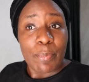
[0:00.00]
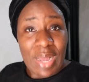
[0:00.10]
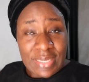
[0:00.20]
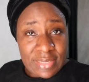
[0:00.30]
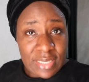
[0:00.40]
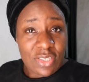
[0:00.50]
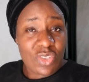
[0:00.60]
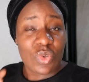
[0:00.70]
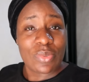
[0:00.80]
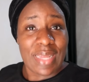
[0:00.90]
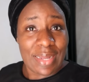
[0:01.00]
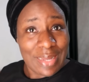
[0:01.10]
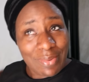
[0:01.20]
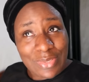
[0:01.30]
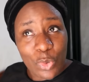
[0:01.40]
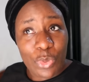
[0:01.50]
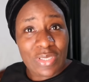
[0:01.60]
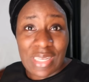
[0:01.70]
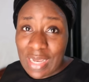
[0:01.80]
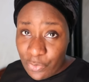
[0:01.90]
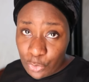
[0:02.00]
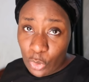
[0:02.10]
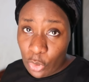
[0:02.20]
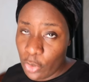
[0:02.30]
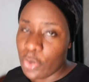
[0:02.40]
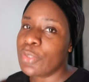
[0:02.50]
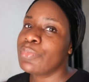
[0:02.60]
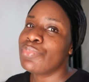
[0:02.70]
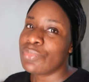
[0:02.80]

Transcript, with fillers: past six till now. Now it's almost eleven o'clock.